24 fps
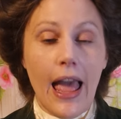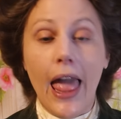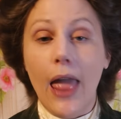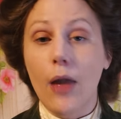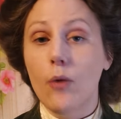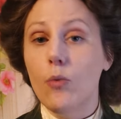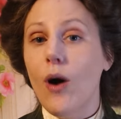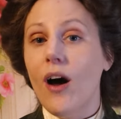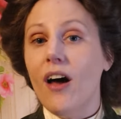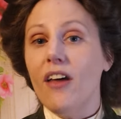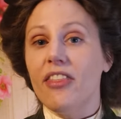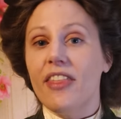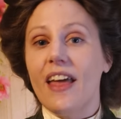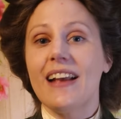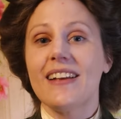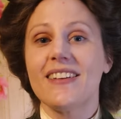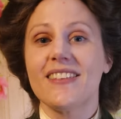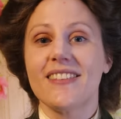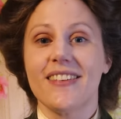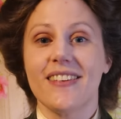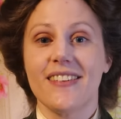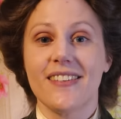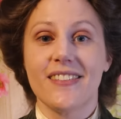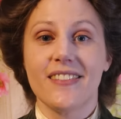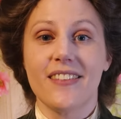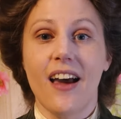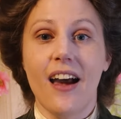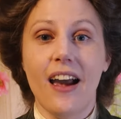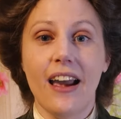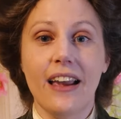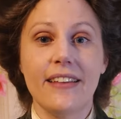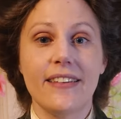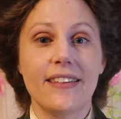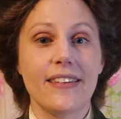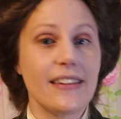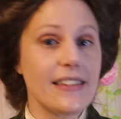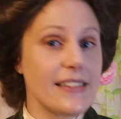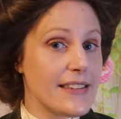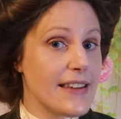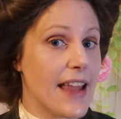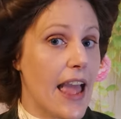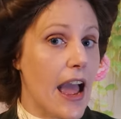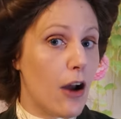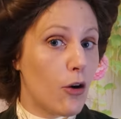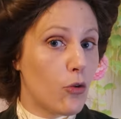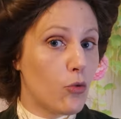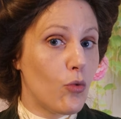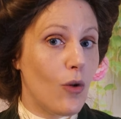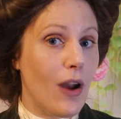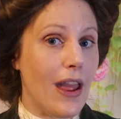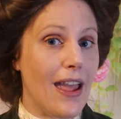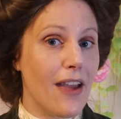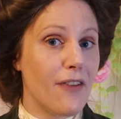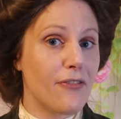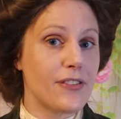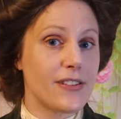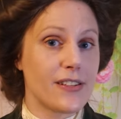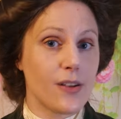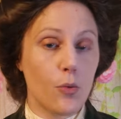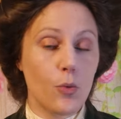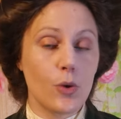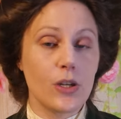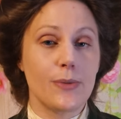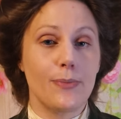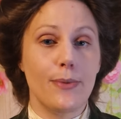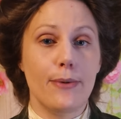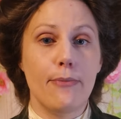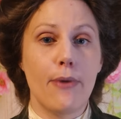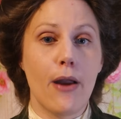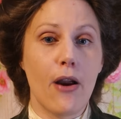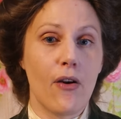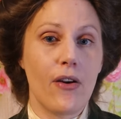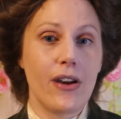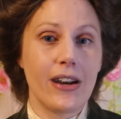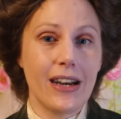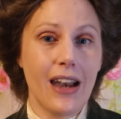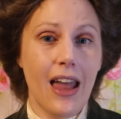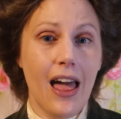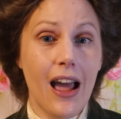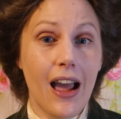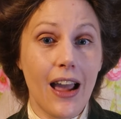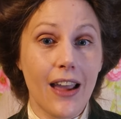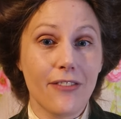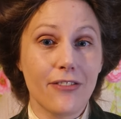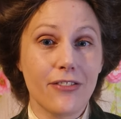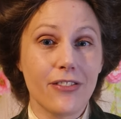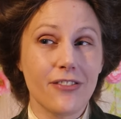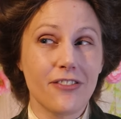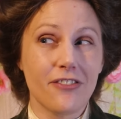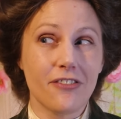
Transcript: And while thanks to science it is now rare for someone to be buried alive,